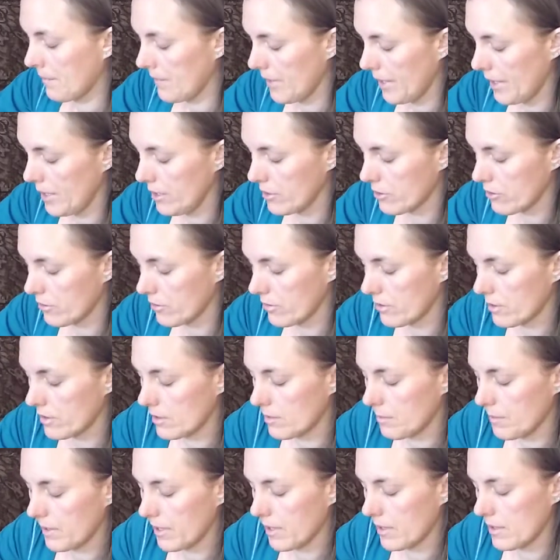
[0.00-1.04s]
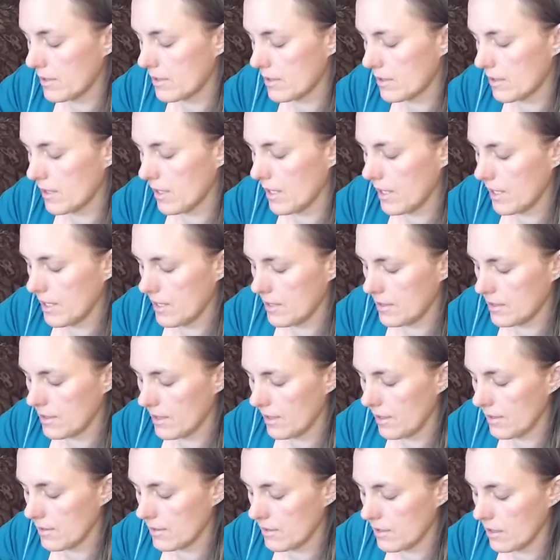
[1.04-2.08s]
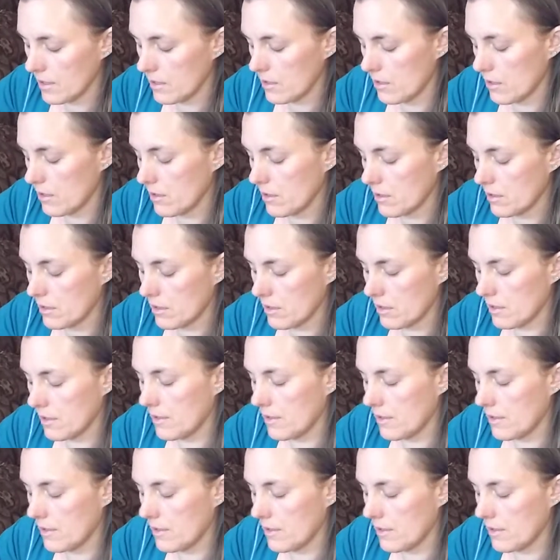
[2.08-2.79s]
Angels, spirits, guides, ancestors.